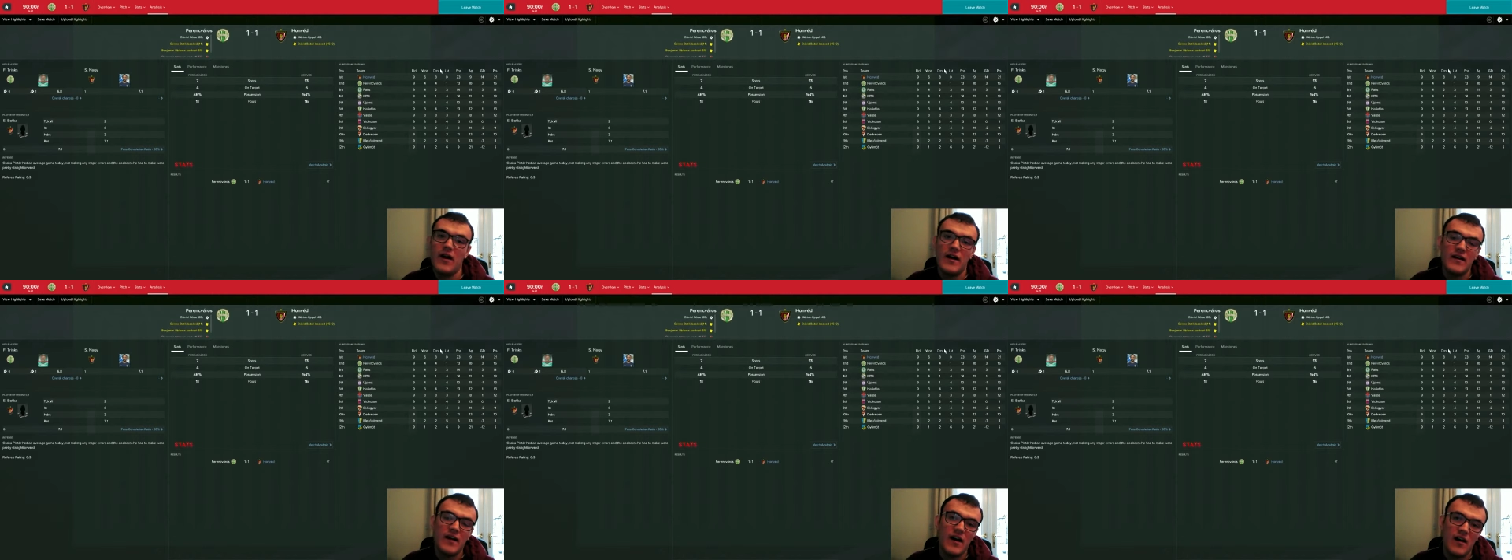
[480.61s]

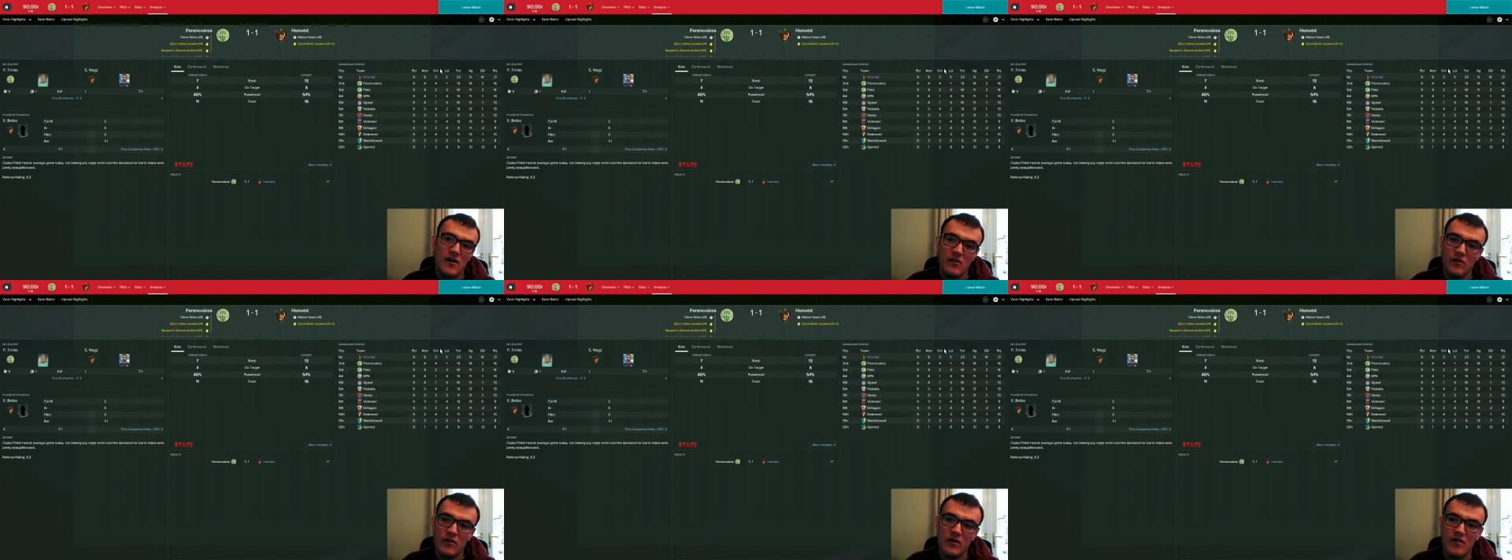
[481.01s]

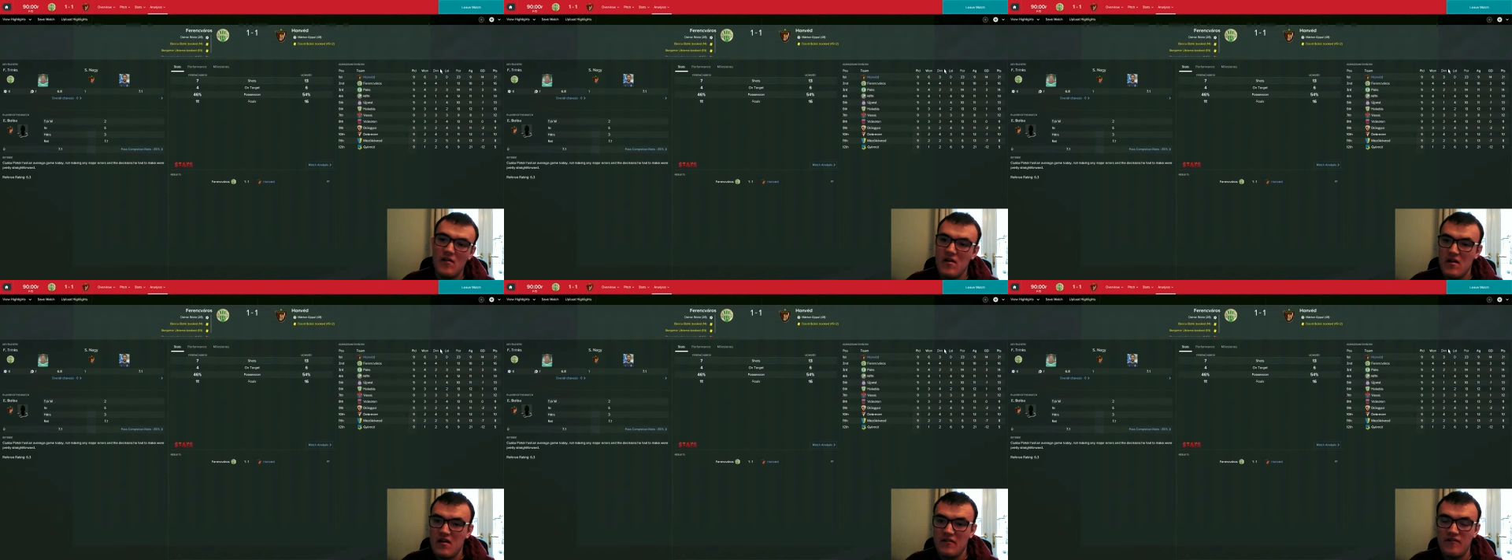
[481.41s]
now
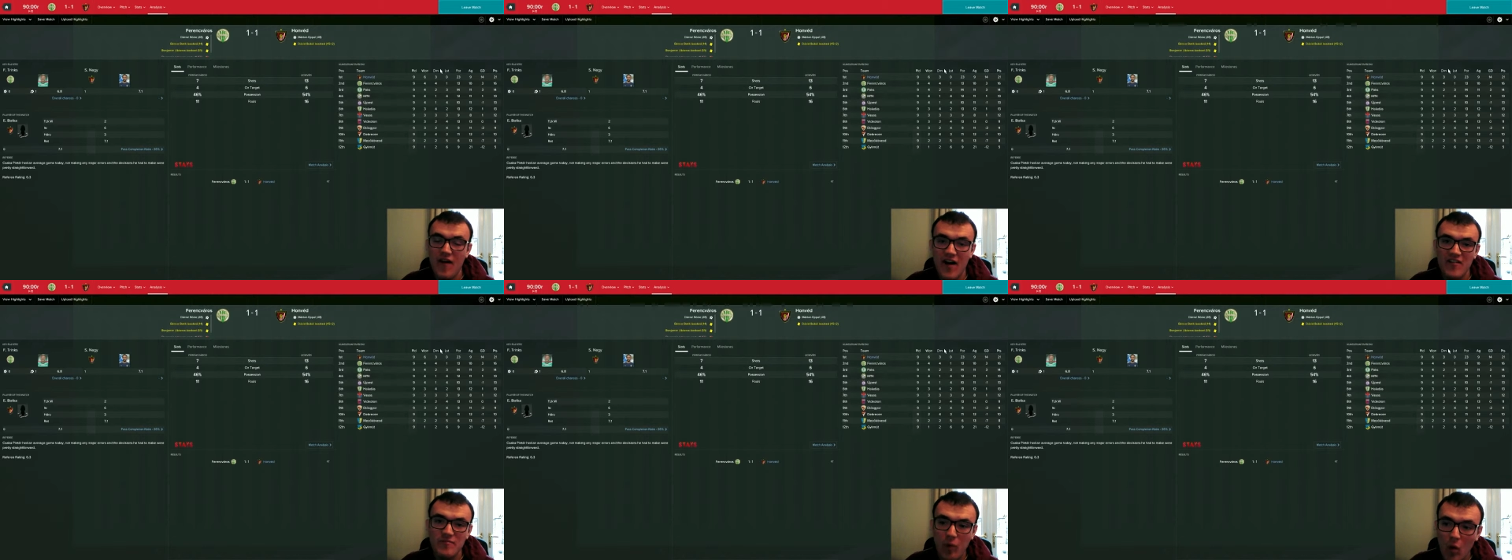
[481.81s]

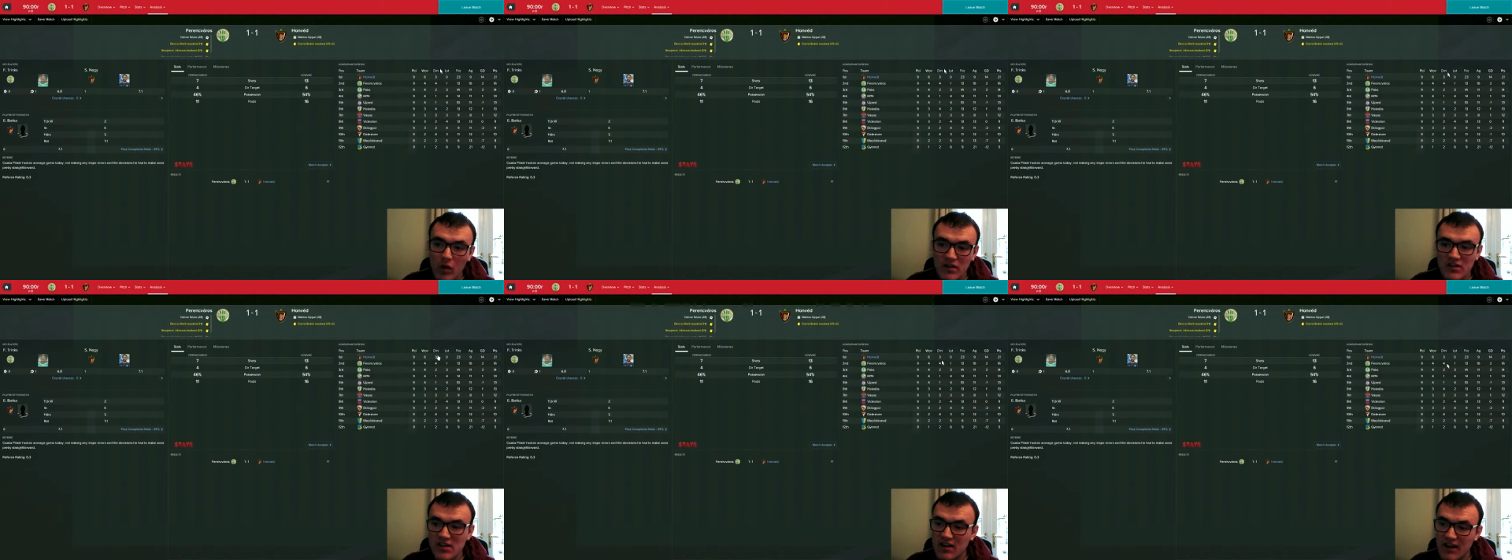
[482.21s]
5
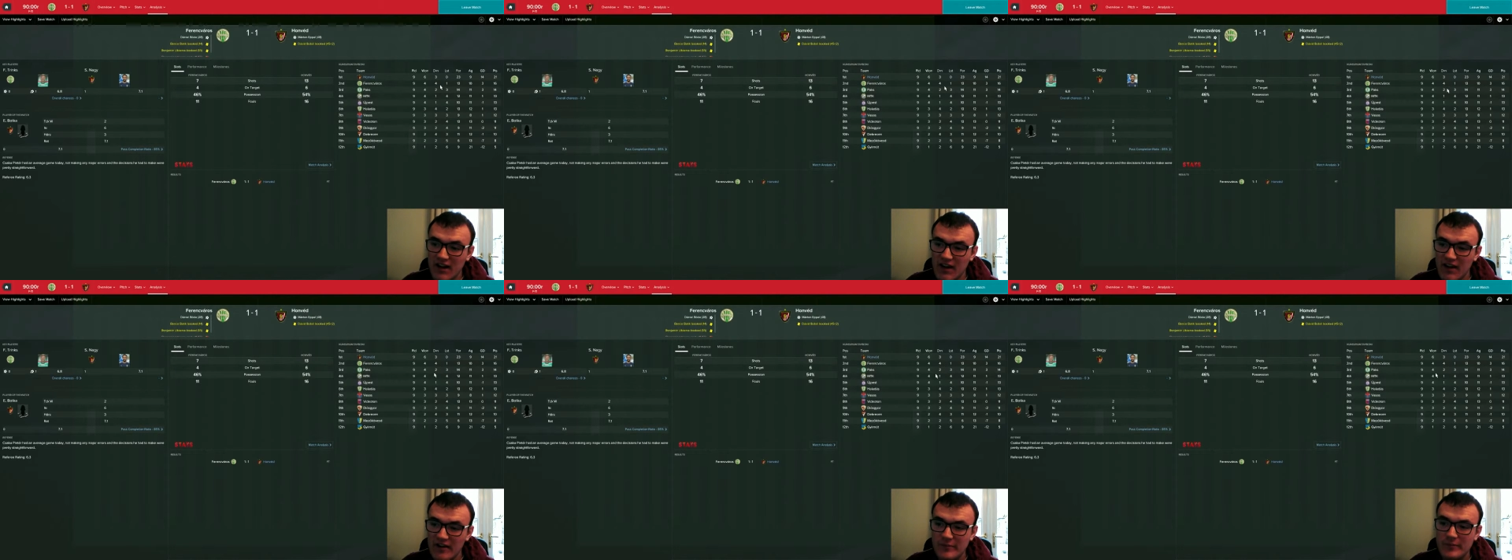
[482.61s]
points
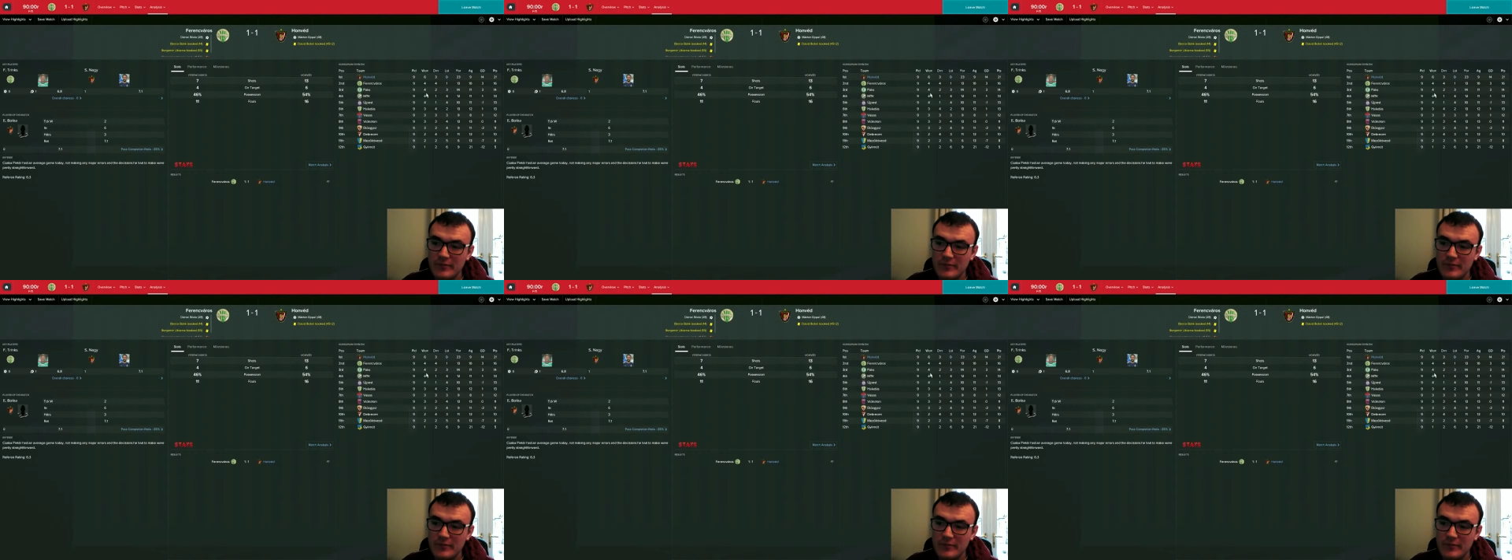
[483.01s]
clear,